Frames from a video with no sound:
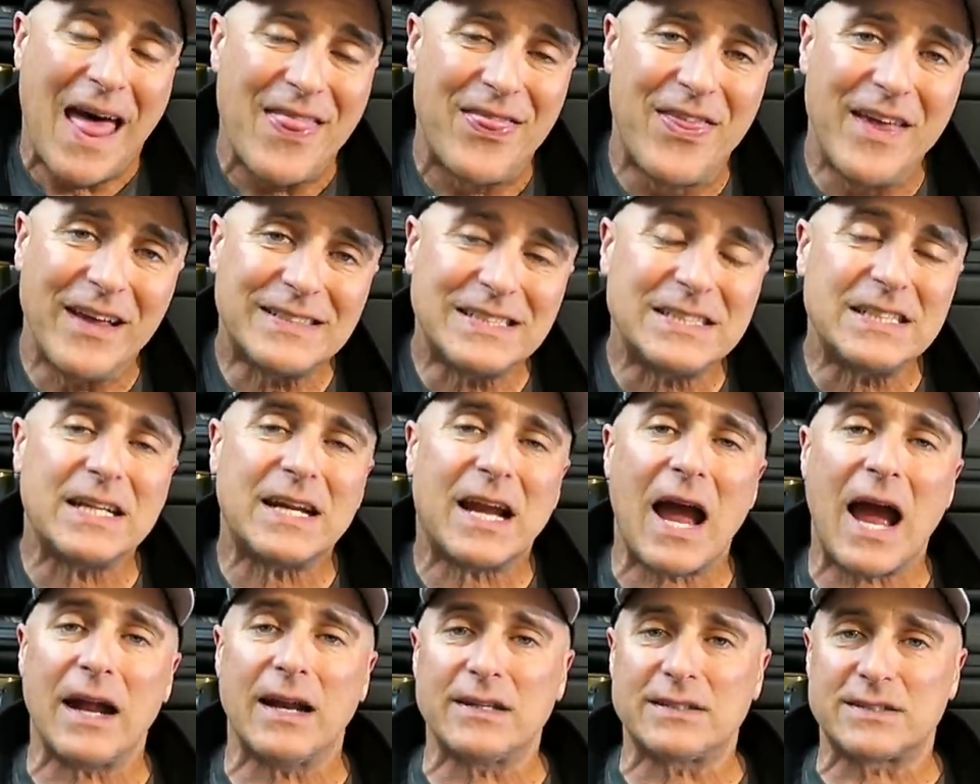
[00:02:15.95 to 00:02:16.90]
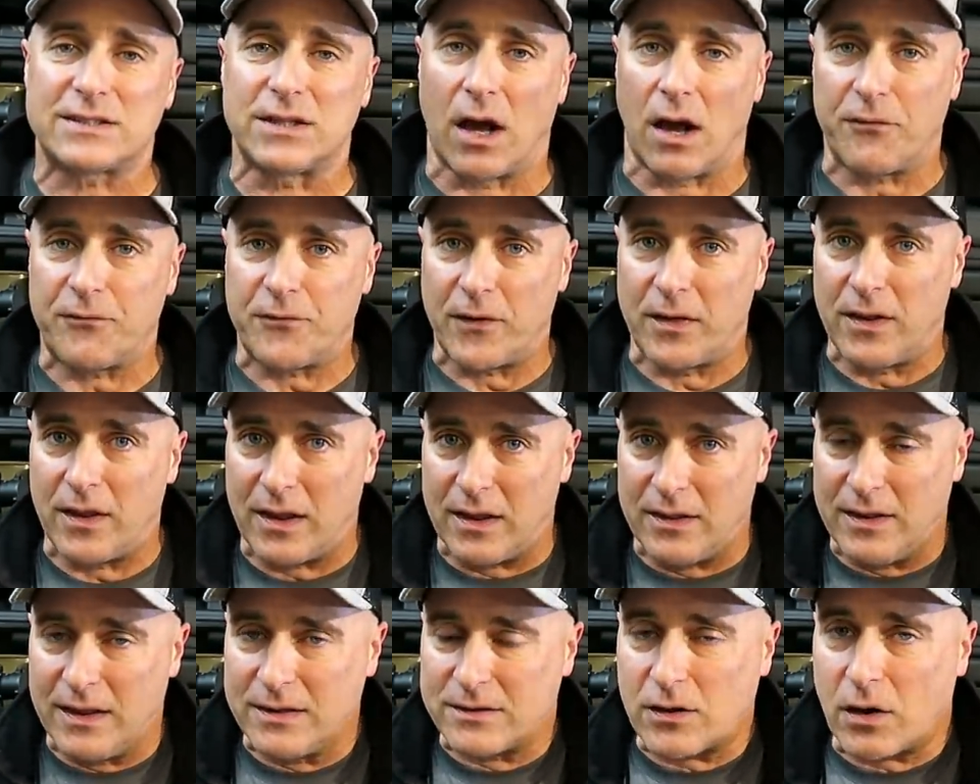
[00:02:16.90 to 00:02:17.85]
This is the kind of stuff,
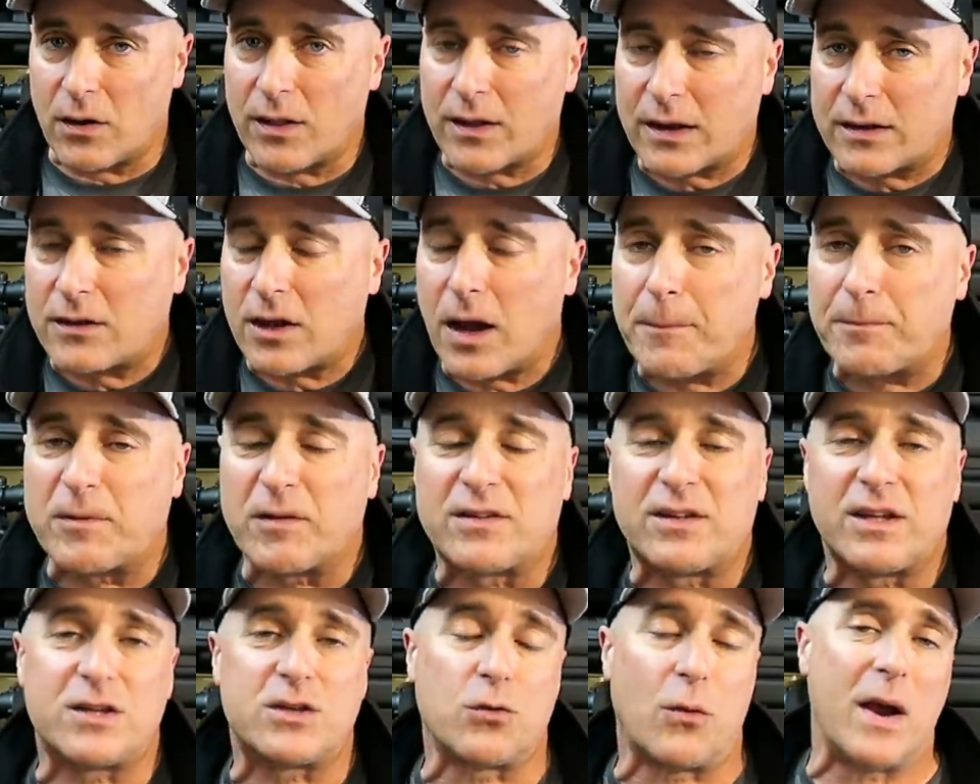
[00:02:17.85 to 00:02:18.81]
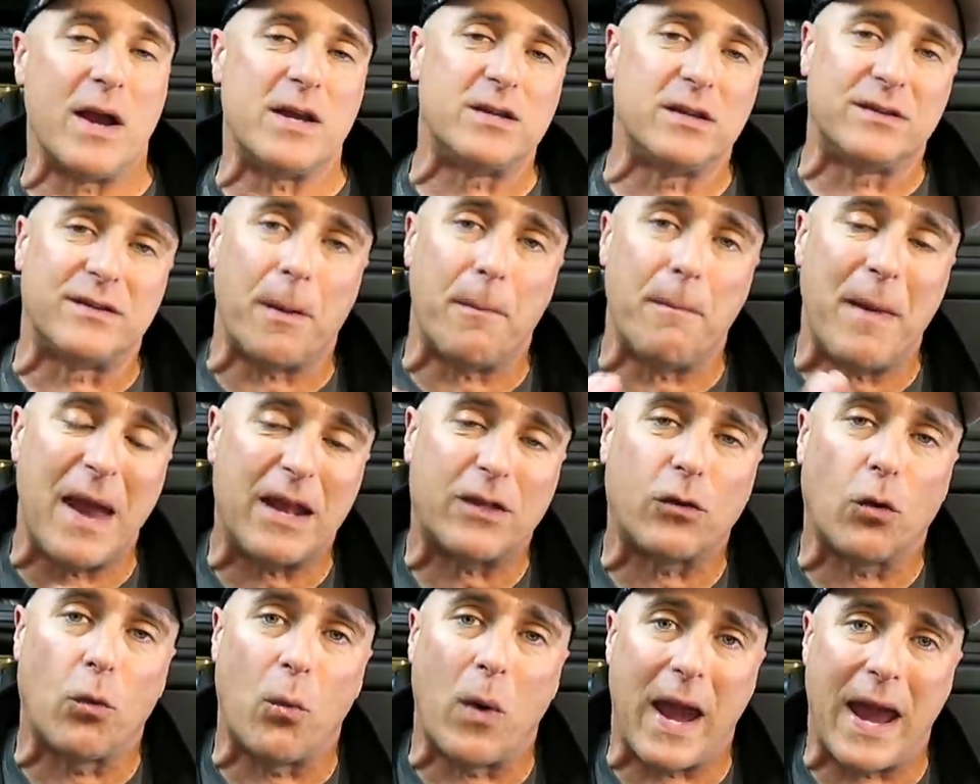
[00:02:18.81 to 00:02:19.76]
and these are the types of situations that
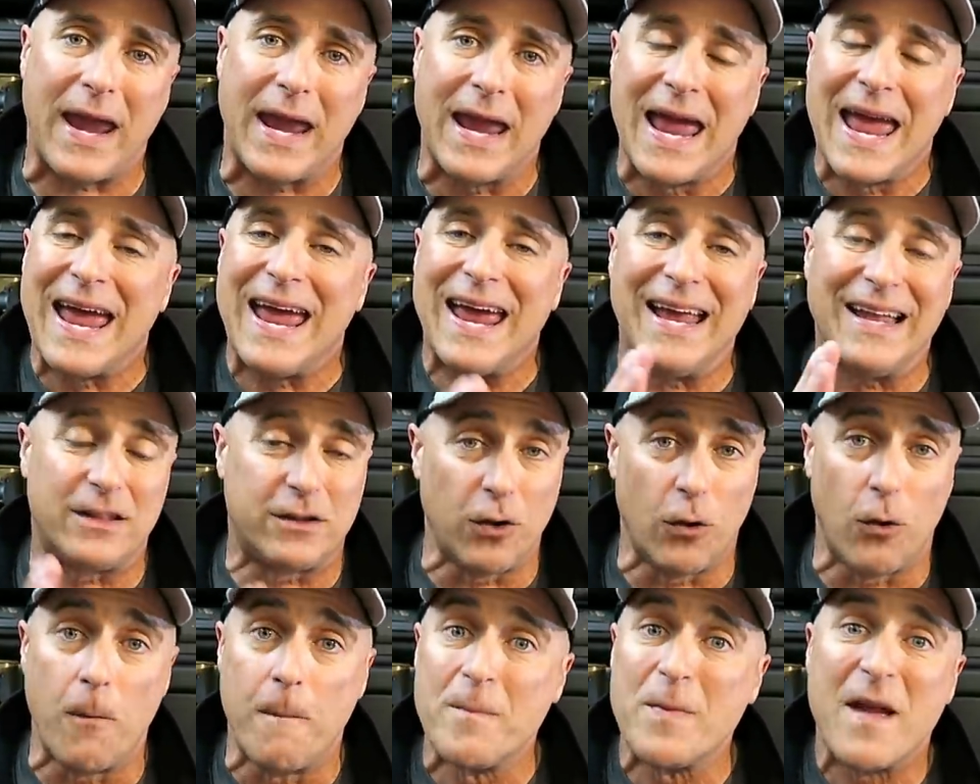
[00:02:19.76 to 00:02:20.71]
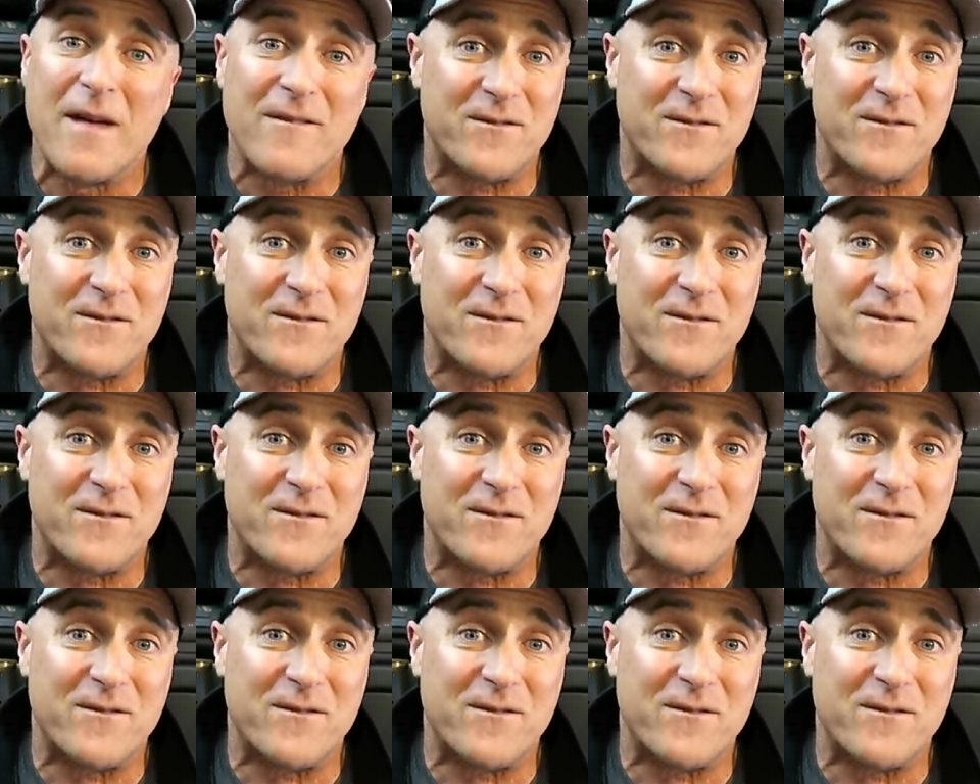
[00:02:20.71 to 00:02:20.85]
make their way into